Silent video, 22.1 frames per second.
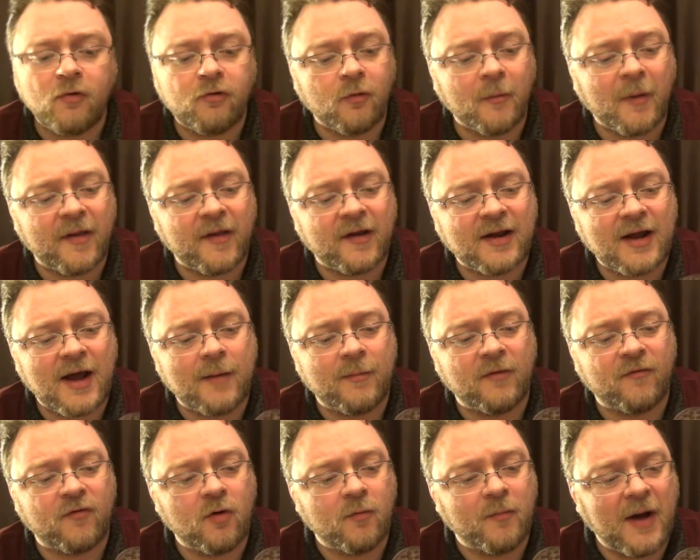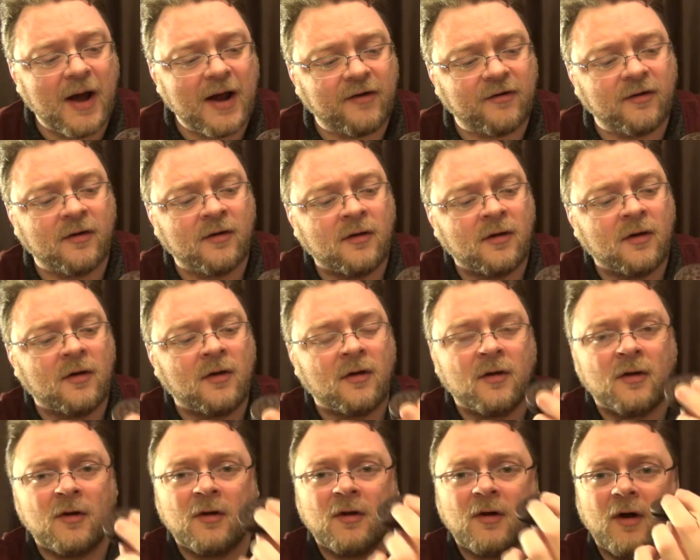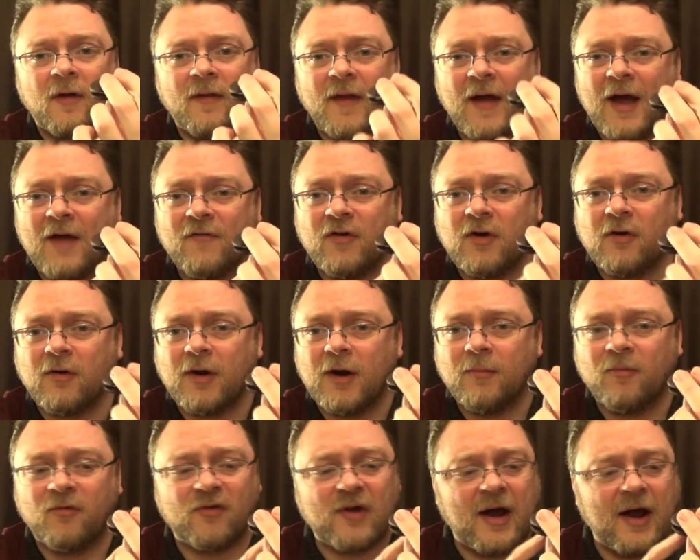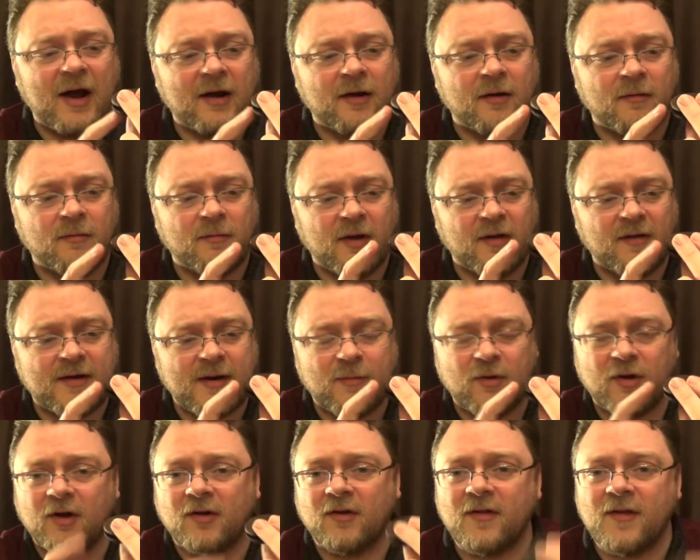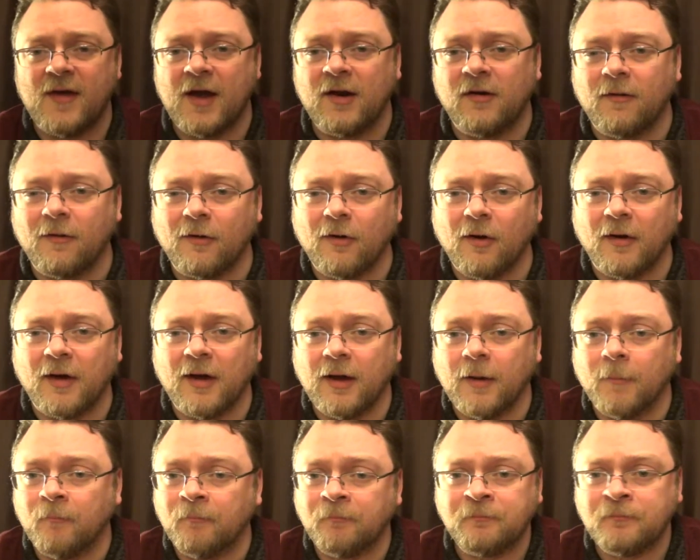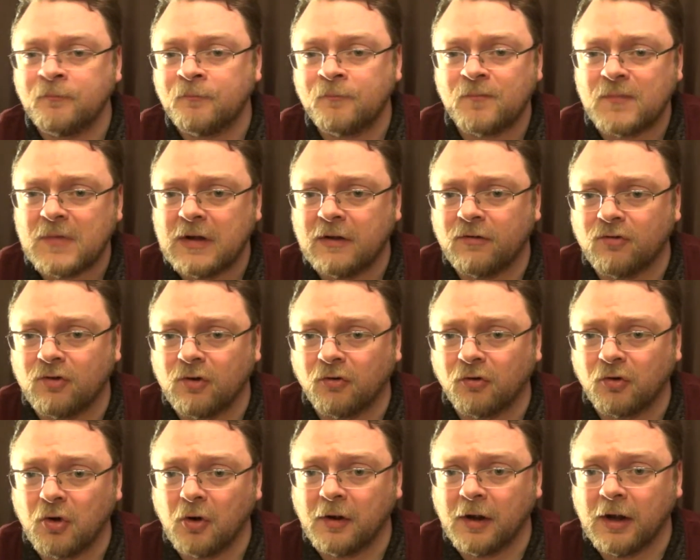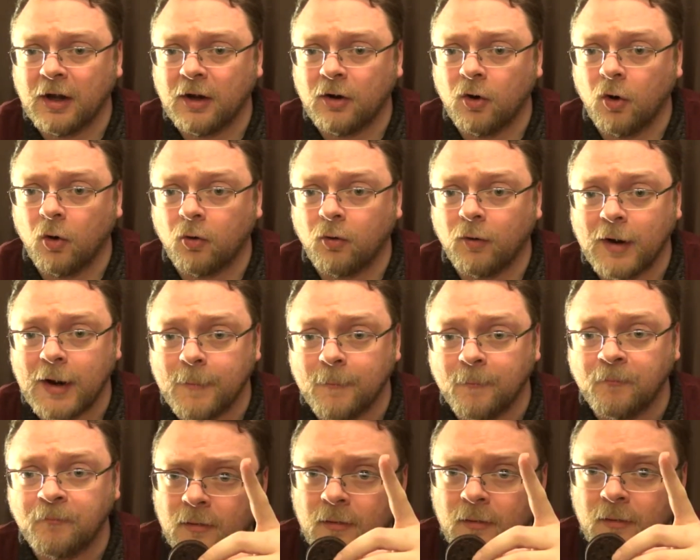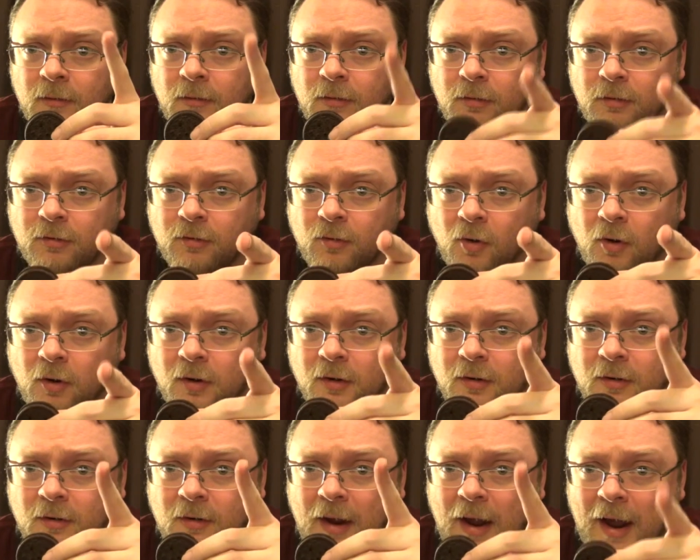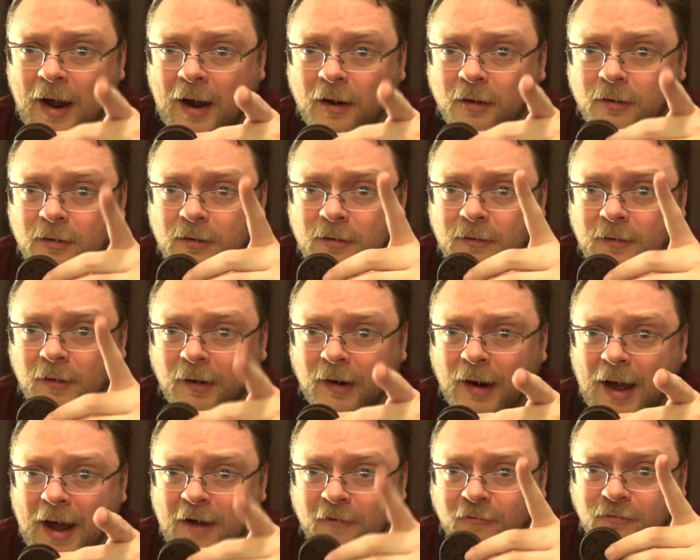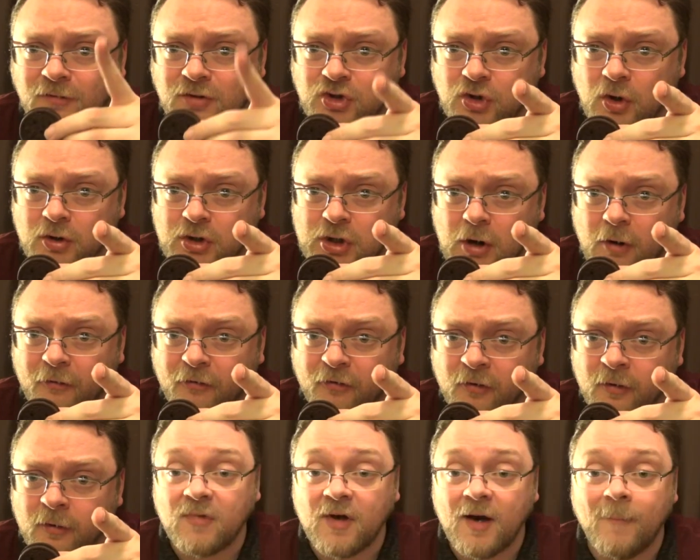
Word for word: So by the time, if you bite on the heavy cream side, by the time you get to the end of the cookie, it's just cookie and no cream. Sort out your life, JoJo's.